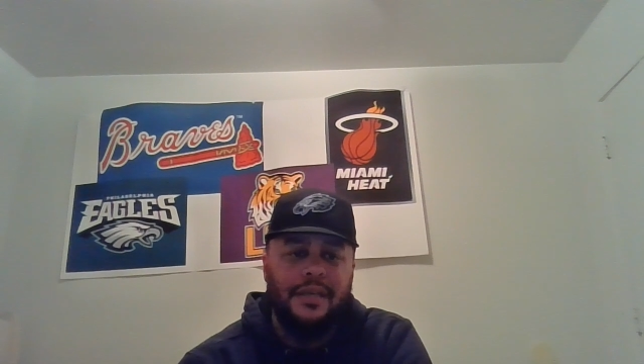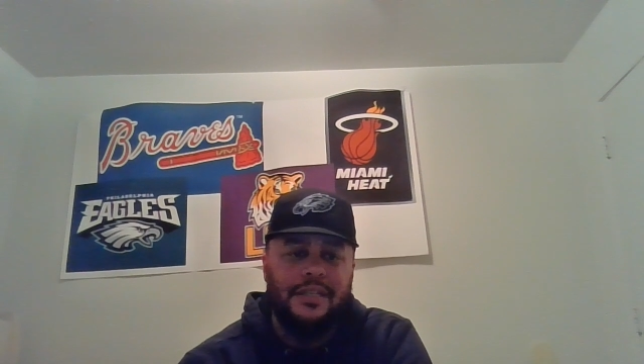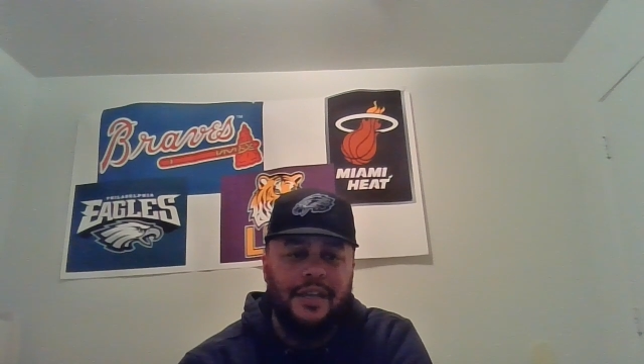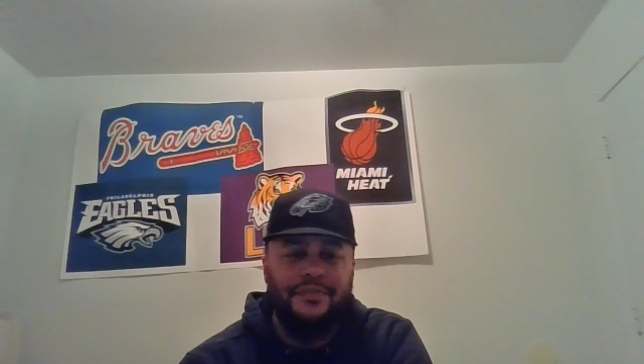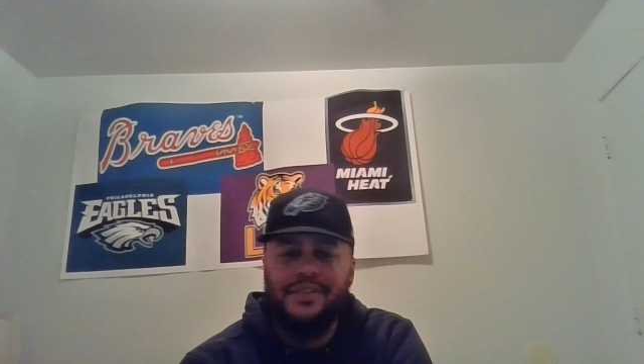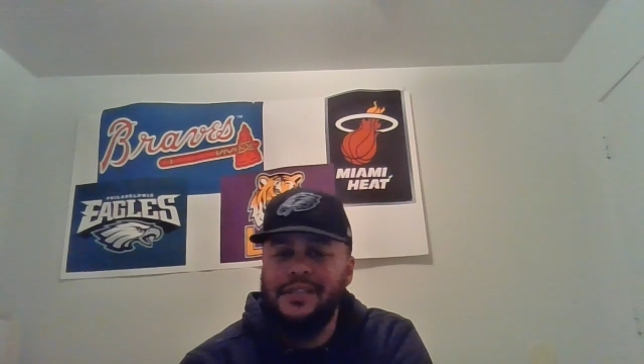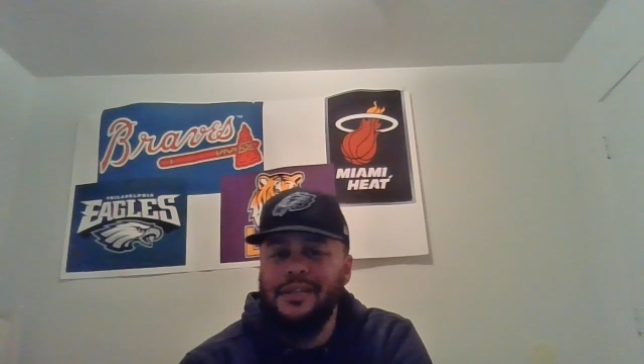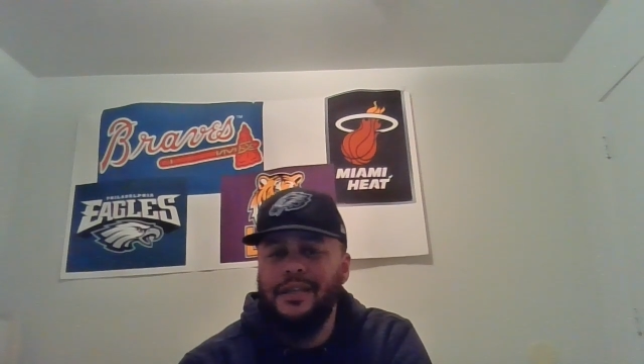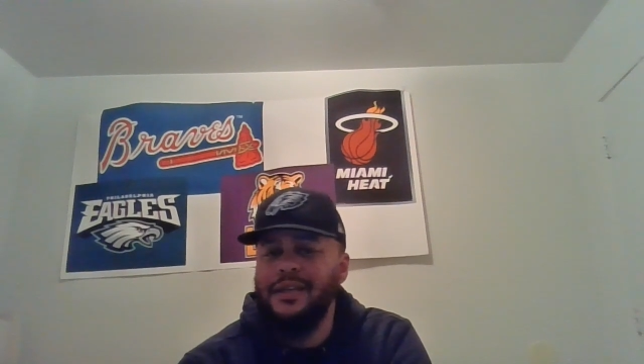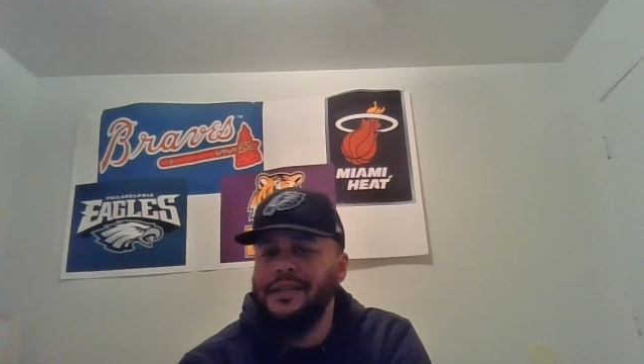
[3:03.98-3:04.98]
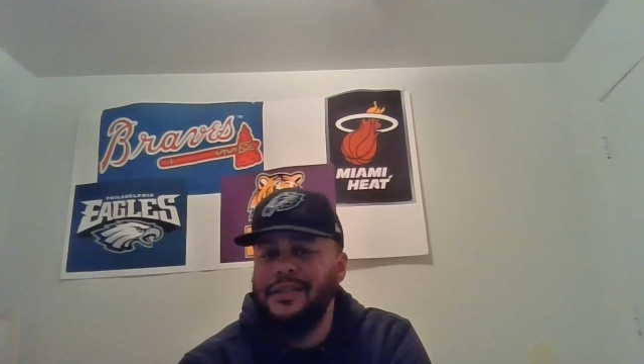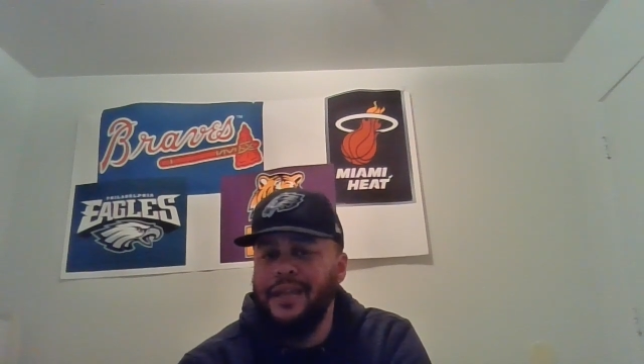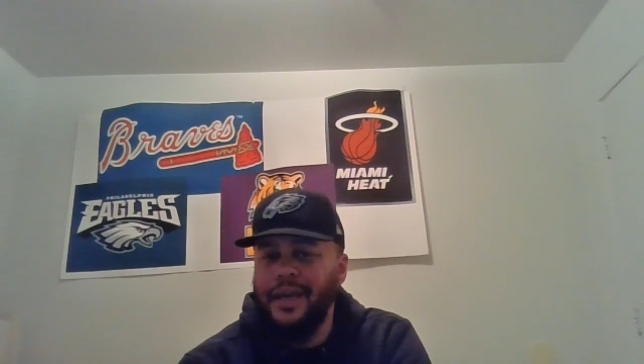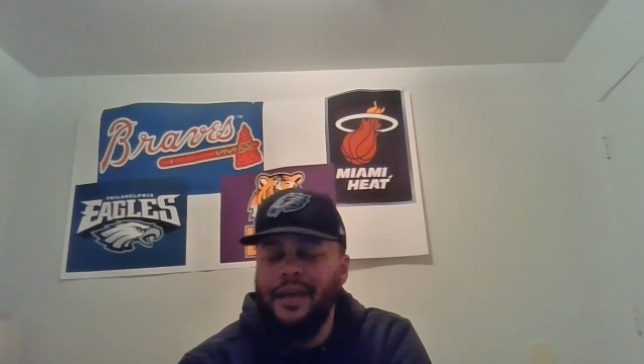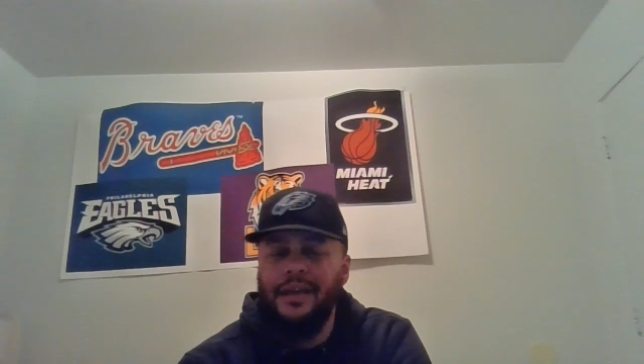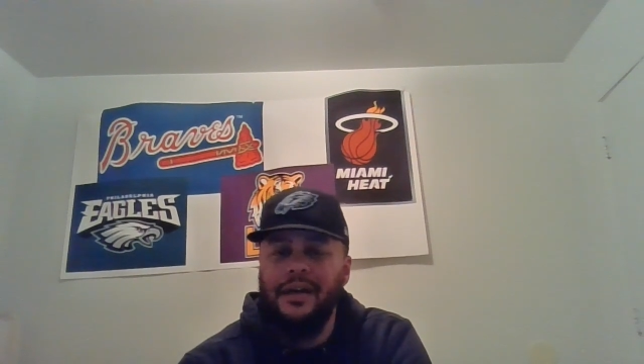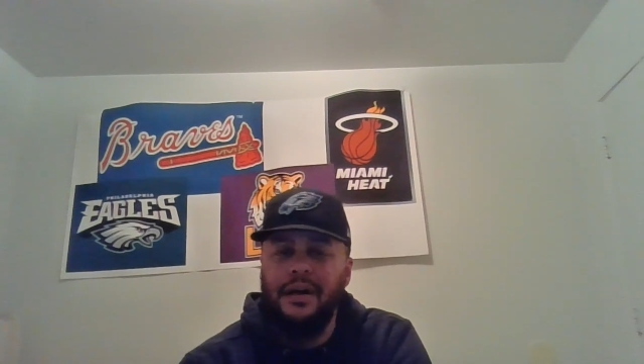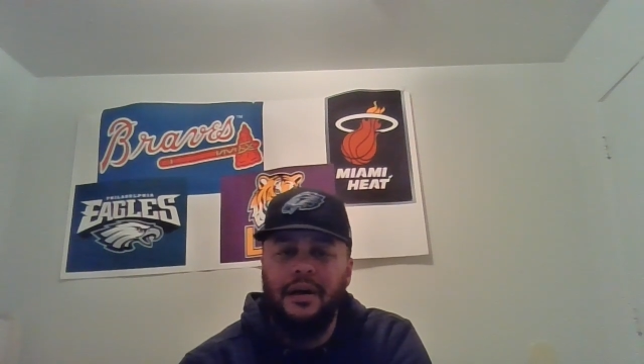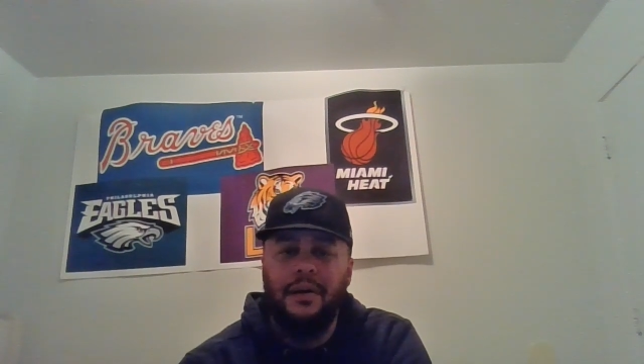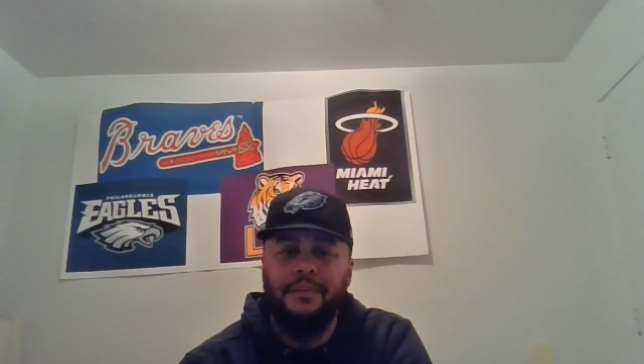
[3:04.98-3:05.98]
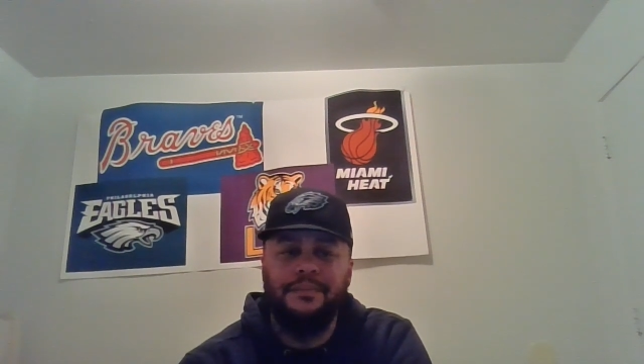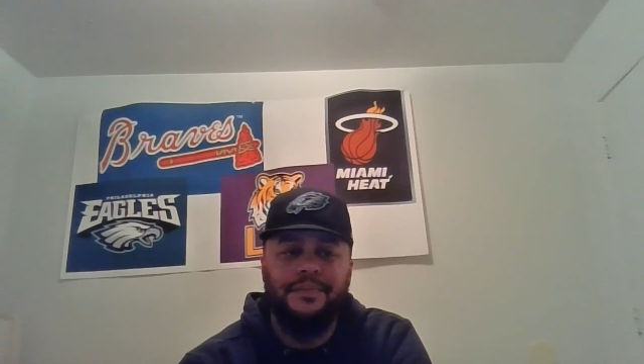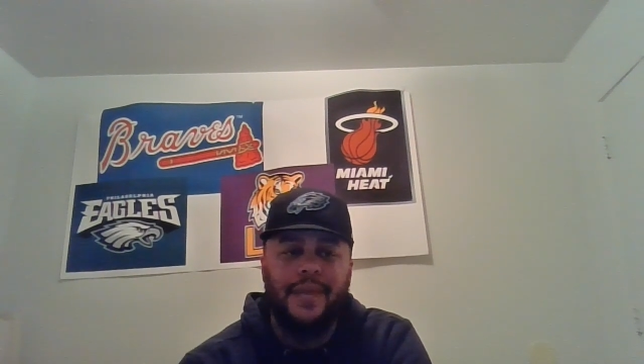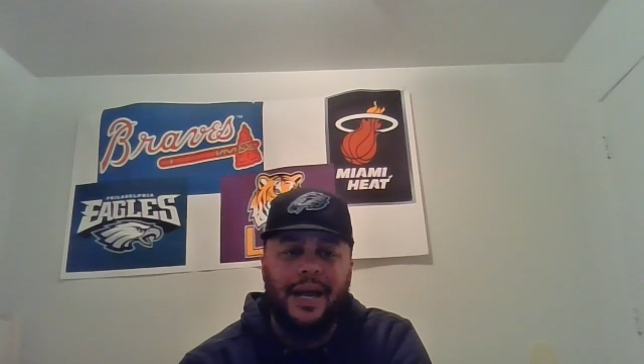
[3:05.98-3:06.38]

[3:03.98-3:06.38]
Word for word: Jefferson did his thing. Um,